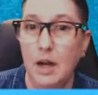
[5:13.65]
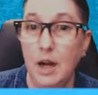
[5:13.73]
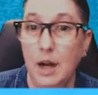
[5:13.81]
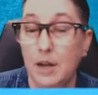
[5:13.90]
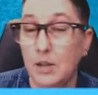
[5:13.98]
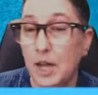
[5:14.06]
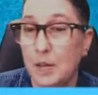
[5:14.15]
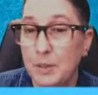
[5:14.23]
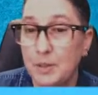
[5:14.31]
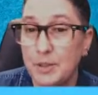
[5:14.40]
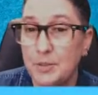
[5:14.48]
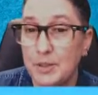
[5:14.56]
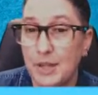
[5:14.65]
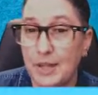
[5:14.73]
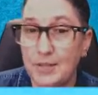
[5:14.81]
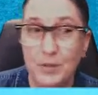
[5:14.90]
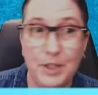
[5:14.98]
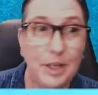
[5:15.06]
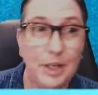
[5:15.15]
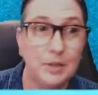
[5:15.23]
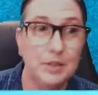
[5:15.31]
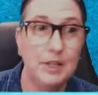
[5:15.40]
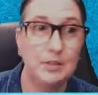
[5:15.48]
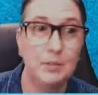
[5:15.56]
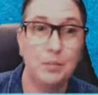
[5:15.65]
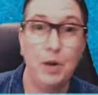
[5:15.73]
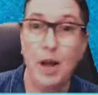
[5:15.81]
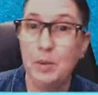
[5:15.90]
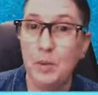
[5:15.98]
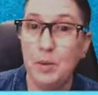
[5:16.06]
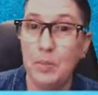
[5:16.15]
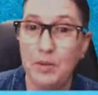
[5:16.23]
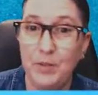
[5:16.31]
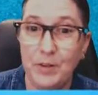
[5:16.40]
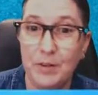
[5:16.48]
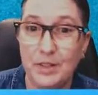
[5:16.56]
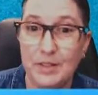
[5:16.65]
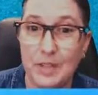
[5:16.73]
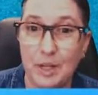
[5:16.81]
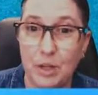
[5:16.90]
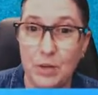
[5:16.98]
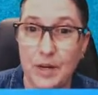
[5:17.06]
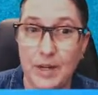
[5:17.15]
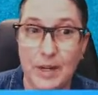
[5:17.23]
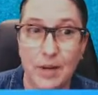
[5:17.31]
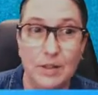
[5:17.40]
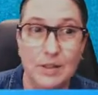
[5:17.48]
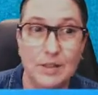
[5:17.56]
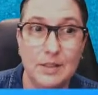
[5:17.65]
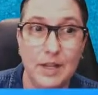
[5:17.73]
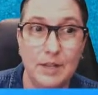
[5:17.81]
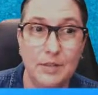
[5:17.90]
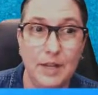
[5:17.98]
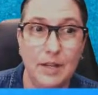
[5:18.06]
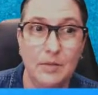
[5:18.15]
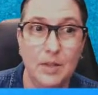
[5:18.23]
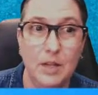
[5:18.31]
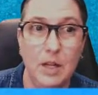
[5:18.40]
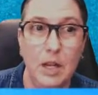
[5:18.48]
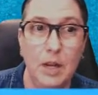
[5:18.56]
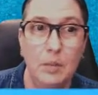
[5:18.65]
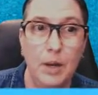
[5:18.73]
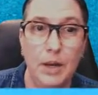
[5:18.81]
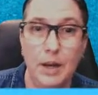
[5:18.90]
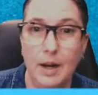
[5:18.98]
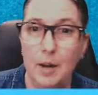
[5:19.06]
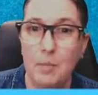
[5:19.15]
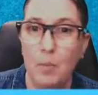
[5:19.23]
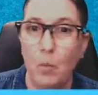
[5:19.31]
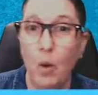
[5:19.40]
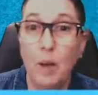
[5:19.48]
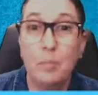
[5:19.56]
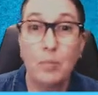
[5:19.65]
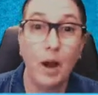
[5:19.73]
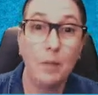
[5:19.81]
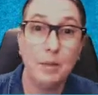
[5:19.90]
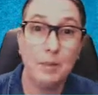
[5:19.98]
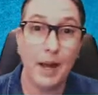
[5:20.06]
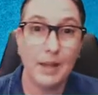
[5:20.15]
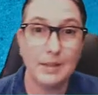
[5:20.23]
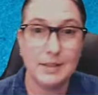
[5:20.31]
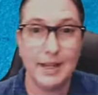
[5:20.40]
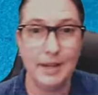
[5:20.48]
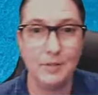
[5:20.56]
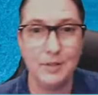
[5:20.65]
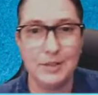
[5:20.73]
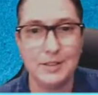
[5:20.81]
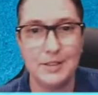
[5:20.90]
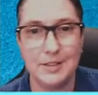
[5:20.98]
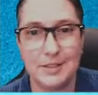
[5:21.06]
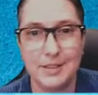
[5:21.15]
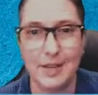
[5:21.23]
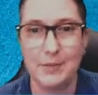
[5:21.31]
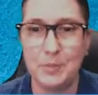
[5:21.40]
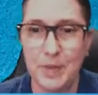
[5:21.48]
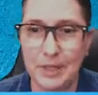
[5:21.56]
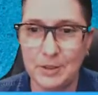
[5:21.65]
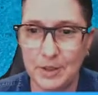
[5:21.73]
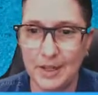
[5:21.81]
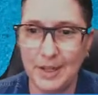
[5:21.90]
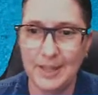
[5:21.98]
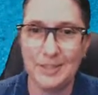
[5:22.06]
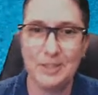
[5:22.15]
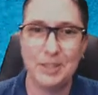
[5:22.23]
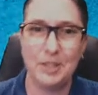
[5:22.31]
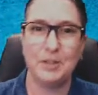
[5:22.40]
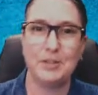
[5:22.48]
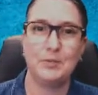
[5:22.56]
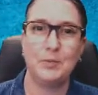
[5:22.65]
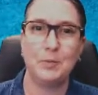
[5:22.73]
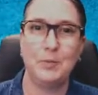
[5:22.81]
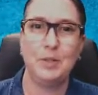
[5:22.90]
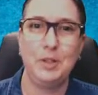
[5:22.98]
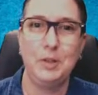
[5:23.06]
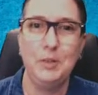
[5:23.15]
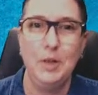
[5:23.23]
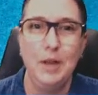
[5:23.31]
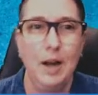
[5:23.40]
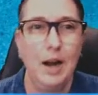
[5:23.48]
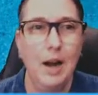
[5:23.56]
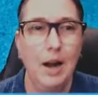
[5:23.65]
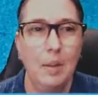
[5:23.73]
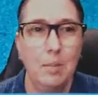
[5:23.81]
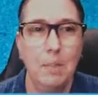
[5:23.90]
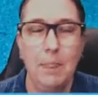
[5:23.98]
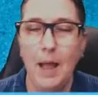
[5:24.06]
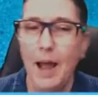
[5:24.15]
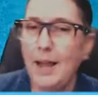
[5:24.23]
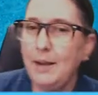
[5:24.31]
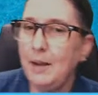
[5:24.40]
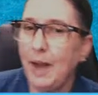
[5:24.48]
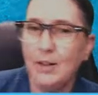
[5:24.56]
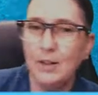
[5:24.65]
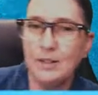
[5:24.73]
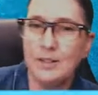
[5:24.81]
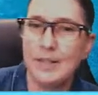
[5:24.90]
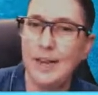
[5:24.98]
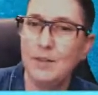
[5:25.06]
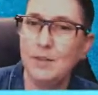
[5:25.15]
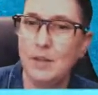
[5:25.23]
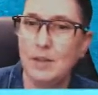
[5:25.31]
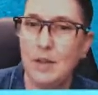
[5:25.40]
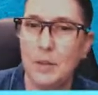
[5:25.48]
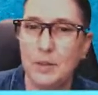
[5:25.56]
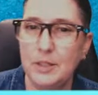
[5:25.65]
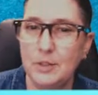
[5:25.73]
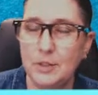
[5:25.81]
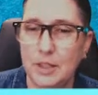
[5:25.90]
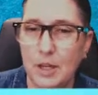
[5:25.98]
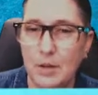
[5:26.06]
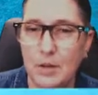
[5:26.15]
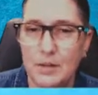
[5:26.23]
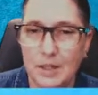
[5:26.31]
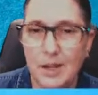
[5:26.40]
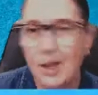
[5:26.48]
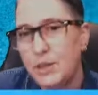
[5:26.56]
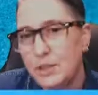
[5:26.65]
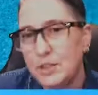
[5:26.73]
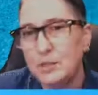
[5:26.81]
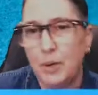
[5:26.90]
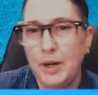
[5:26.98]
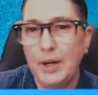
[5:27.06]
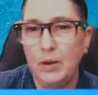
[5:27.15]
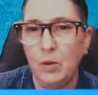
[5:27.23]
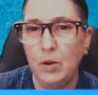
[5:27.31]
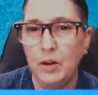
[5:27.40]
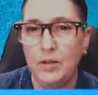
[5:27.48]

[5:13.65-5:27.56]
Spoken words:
A lot of people didn't realize video is probably one of my favorite things that I create now inside of Canva. But what brought me back to Canva, this is a safe space, right? I can share this with you. I looked at Canva a couple of years ago and I was like, oh, this is pretty cool.